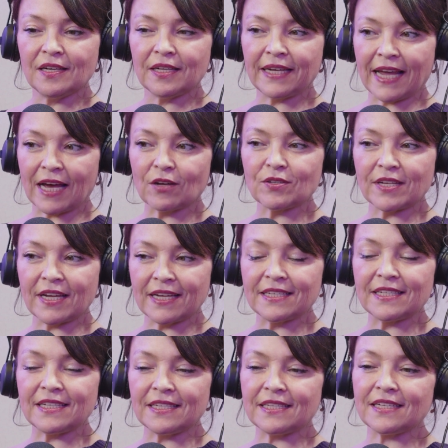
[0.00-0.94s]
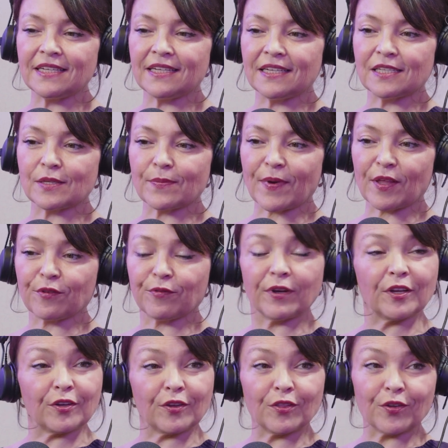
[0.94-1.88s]
Now NTT is about
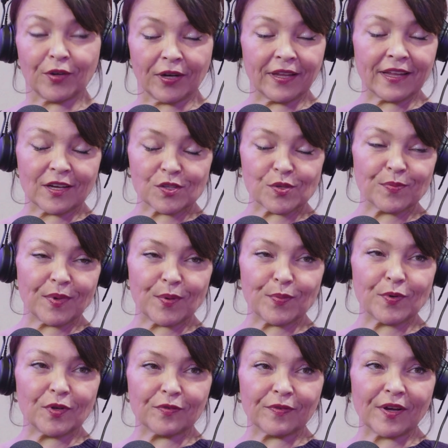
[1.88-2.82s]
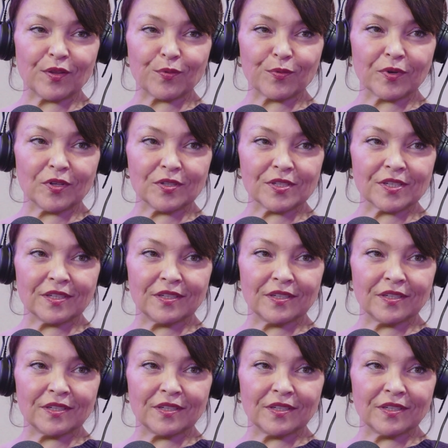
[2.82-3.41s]
330,000 people around the world.